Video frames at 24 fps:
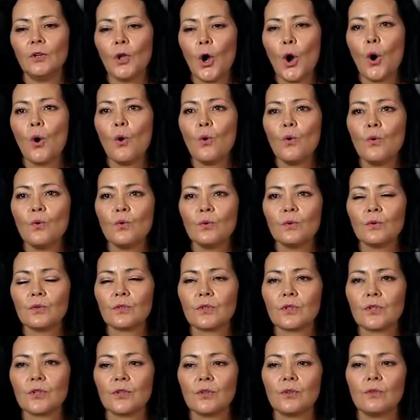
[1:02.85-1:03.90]
know
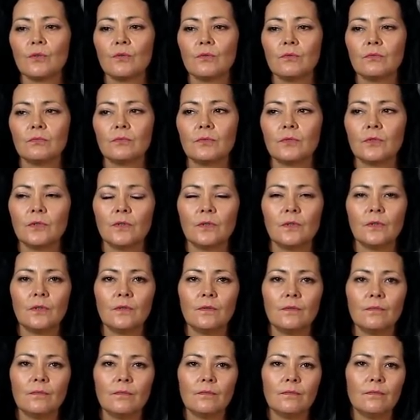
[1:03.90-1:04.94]
to
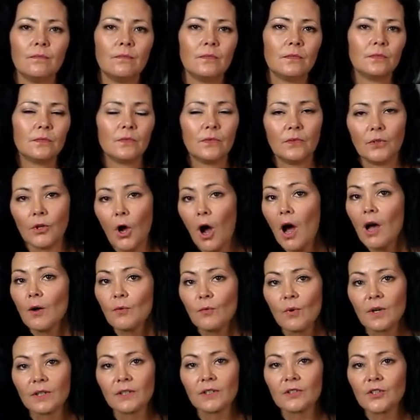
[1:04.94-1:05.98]

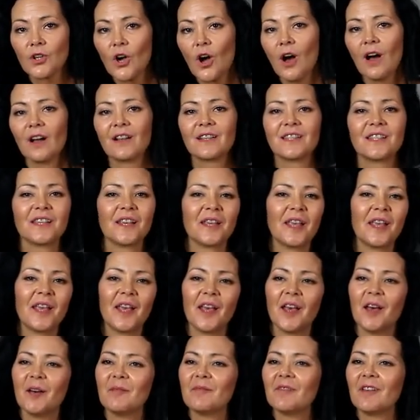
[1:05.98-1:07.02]
not want to talk to
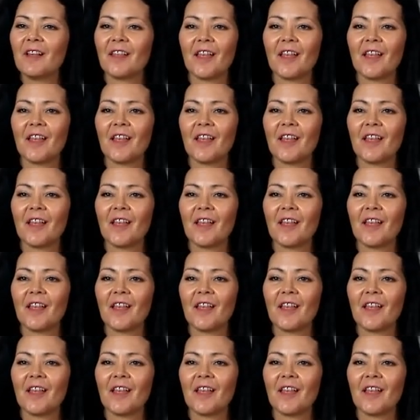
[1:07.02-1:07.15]
him.